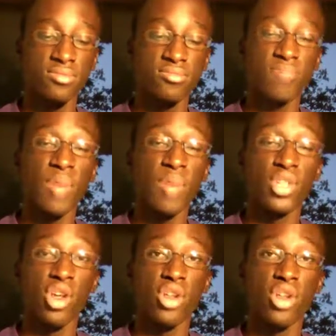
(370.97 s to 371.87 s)
memory
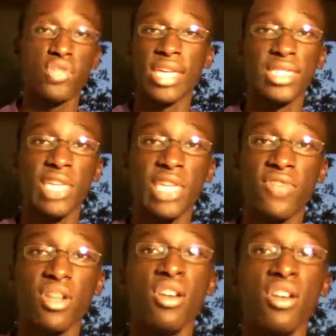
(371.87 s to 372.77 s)
card. You can't save it
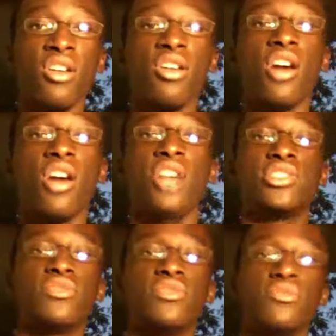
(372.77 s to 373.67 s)

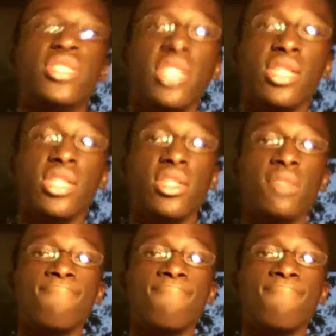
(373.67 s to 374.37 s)
onto the